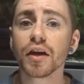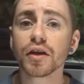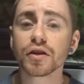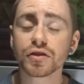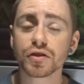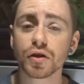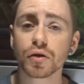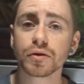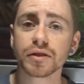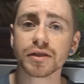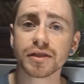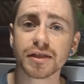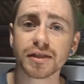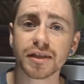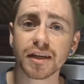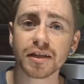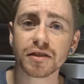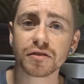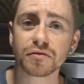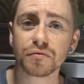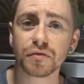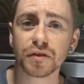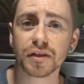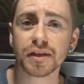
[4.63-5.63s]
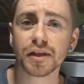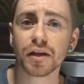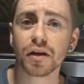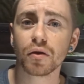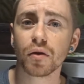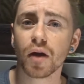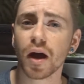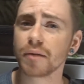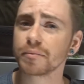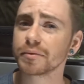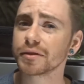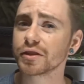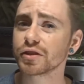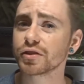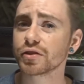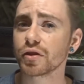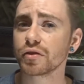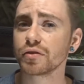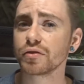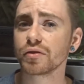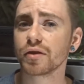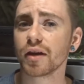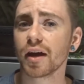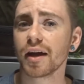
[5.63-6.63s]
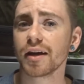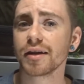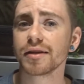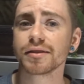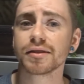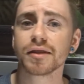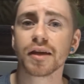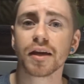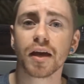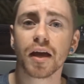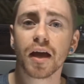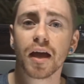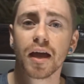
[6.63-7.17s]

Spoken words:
So in today's video, I'm going to show you guys